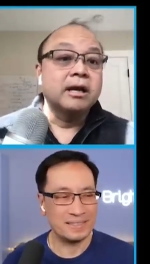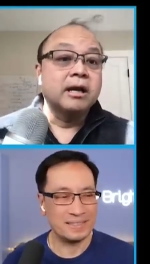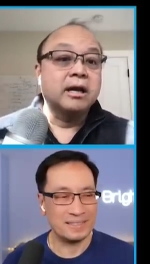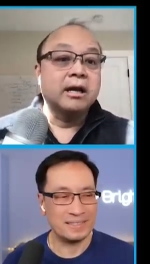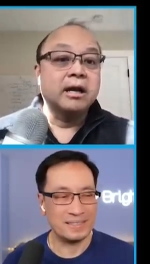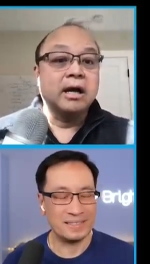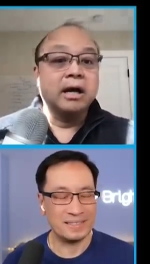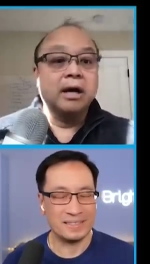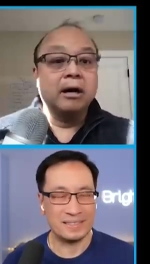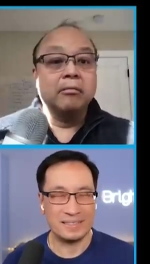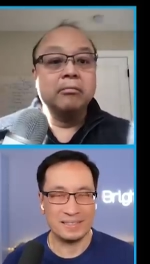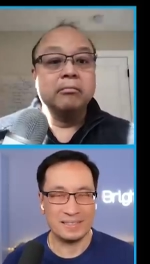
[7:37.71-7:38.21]

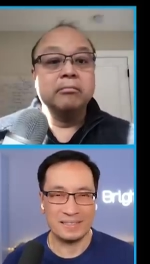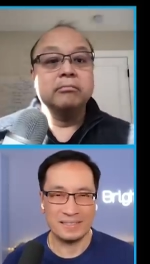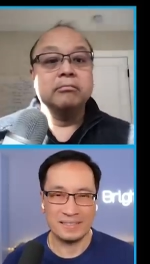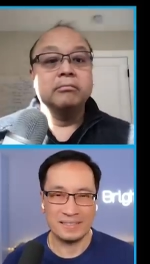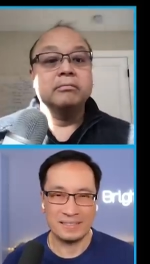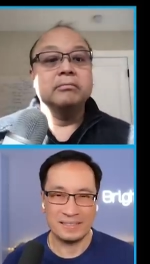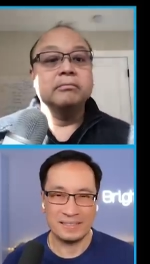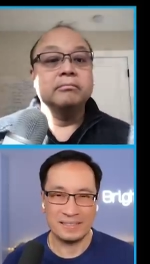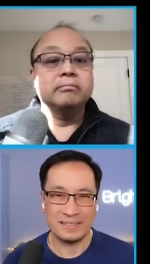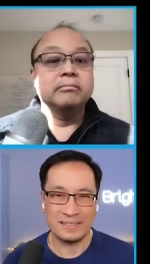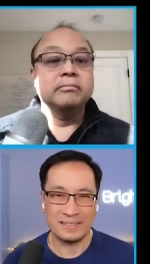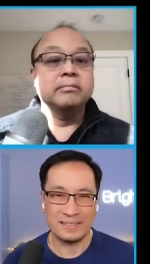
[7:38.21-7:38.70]
Speaker 1: Um,
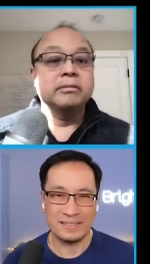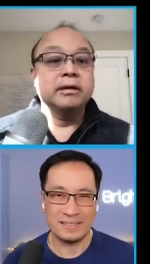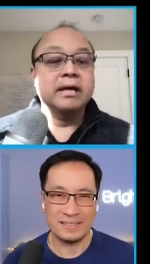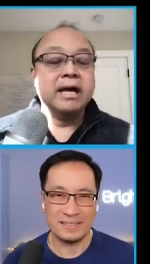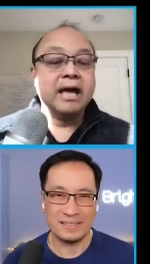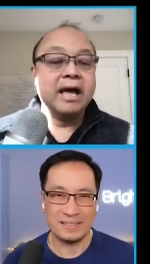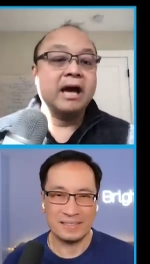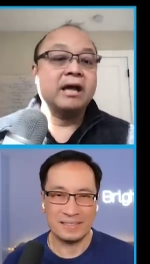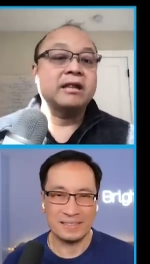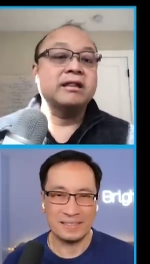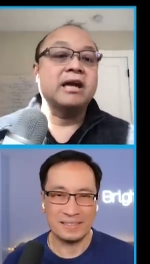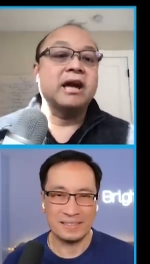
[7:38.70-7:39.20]

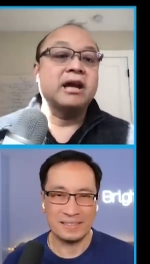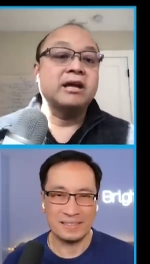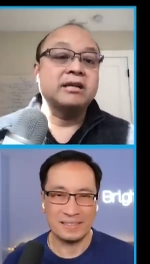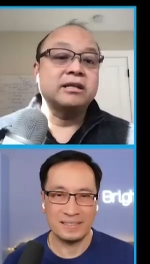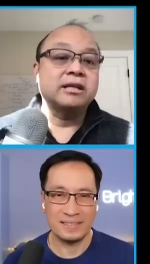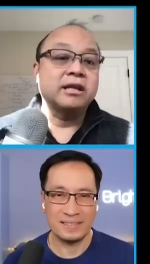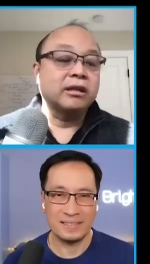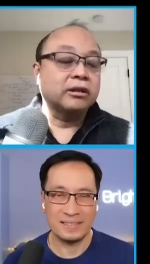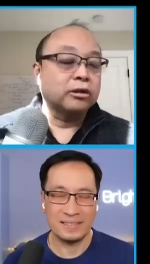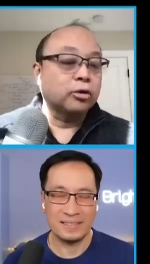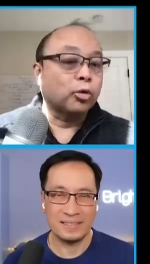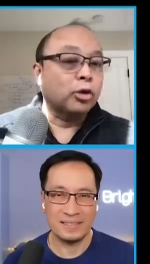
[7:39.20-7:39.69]
XA and
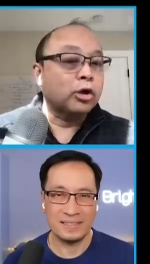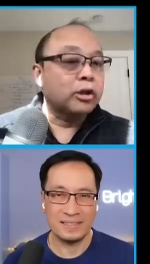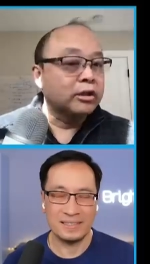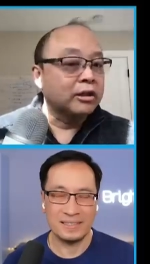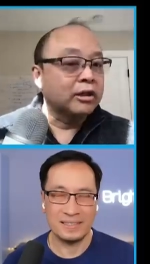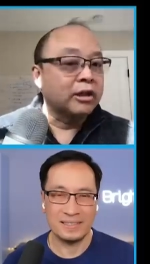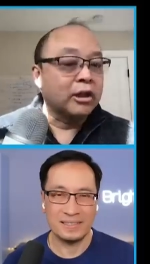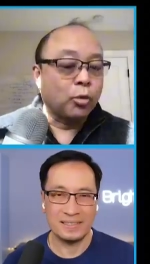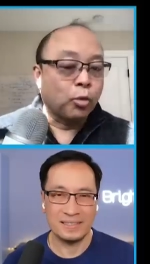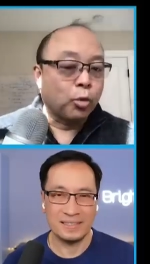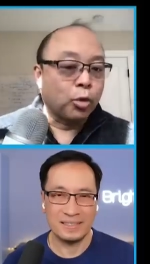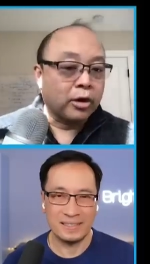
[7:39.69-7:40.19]
Tesla were
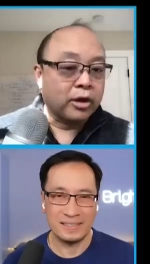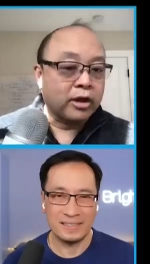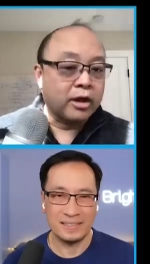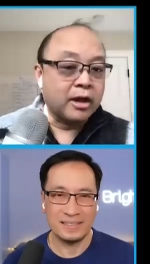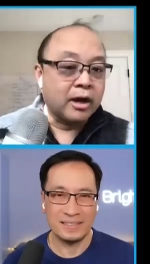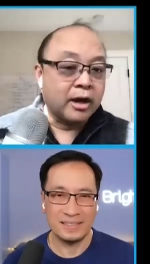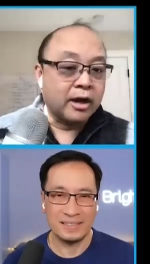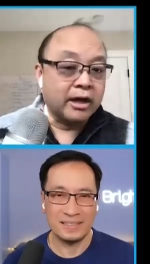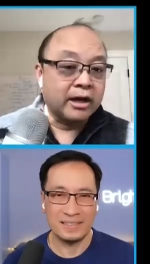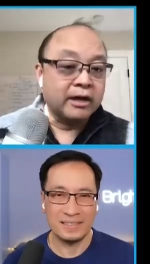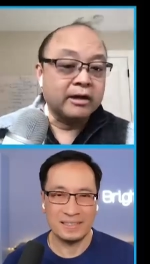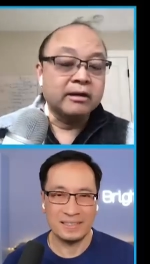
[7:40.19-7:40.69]
clearly working
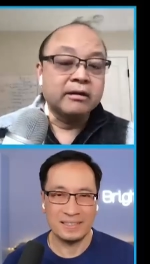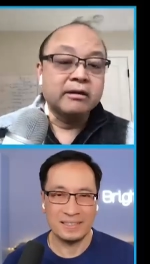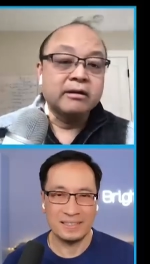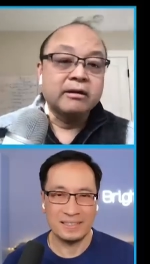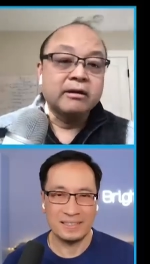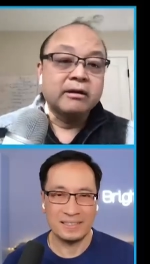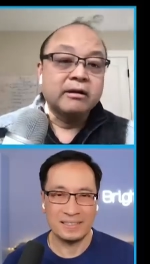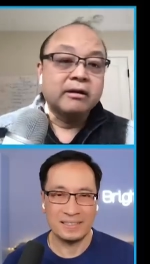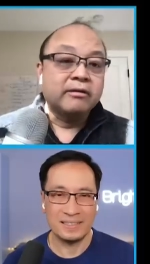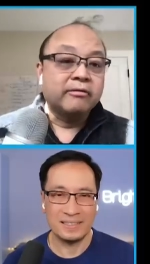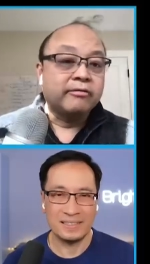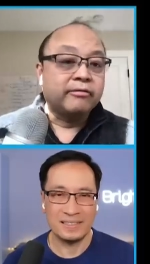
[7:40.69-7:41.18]
on it
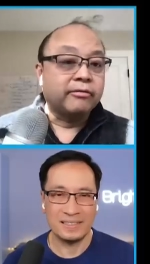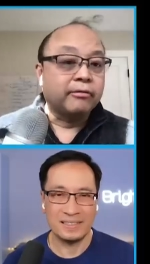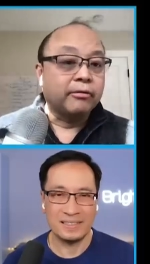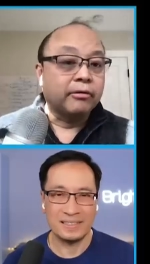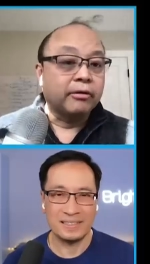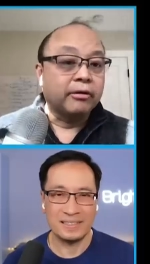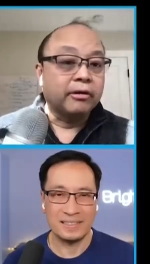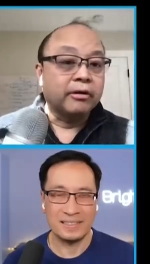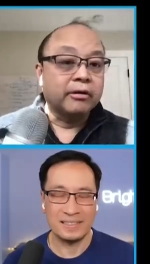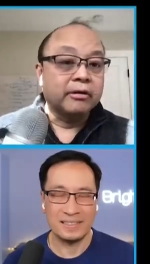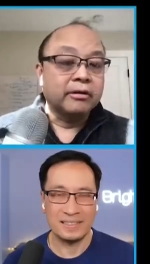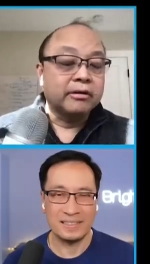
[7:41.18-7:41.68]

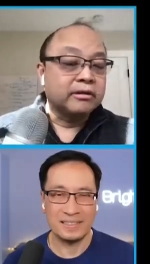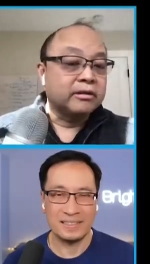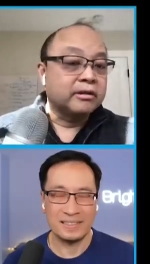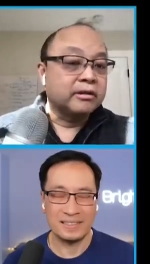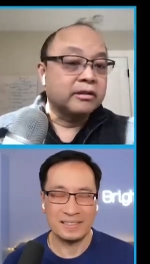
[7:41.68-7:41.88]
for